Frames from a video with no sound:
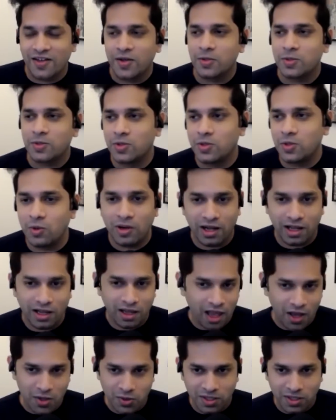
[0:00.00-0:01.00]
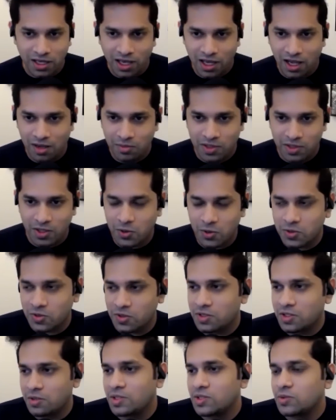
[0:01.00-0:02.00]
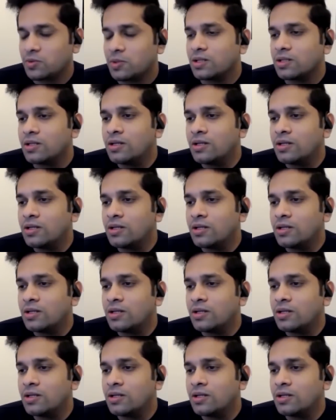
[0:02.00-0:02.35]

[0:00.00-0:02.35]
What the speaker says: So you are actually helping the ecosystem as well.